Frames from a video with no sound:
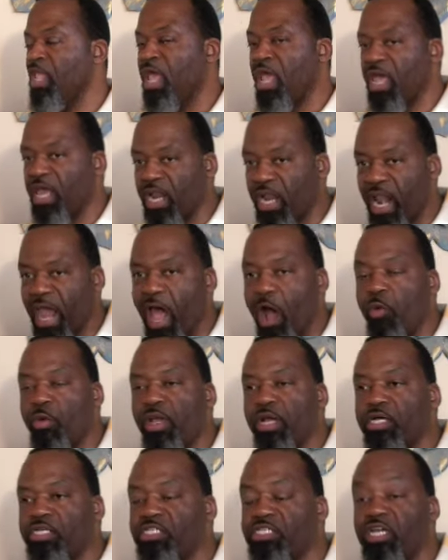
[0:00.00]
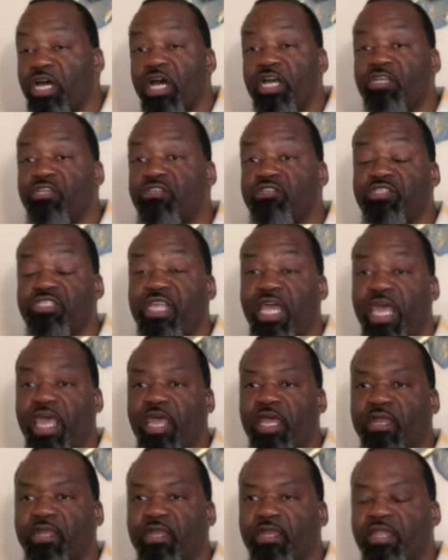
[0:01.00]
and allowing us to
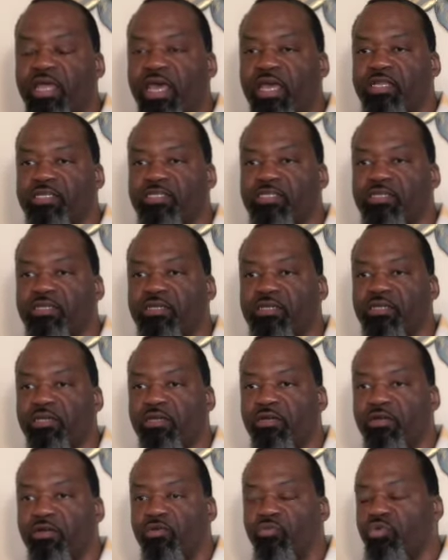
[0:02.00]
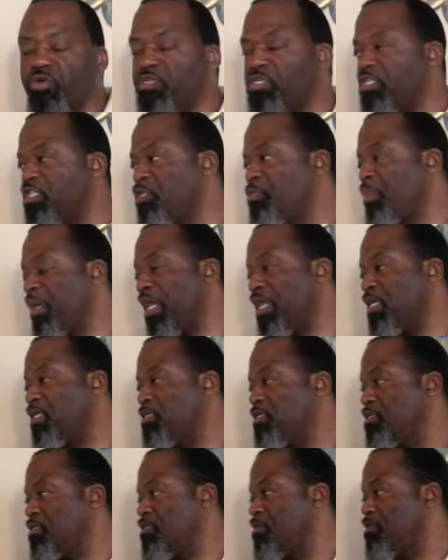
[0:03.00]
understand that we're
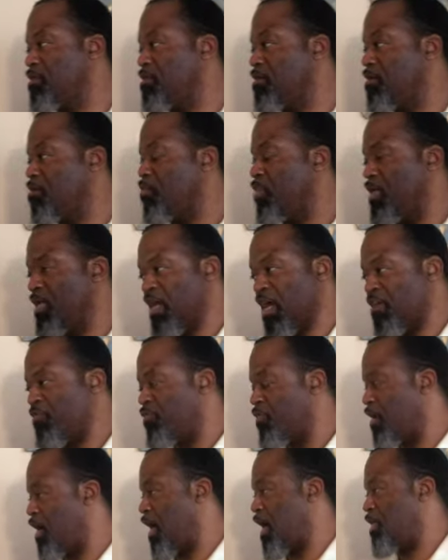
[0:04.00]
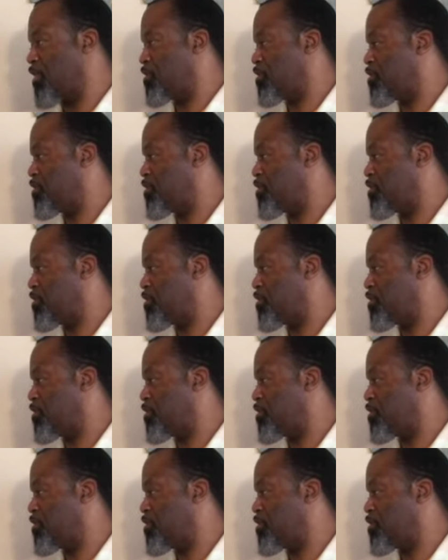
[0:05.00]
displaced, but not forgotten.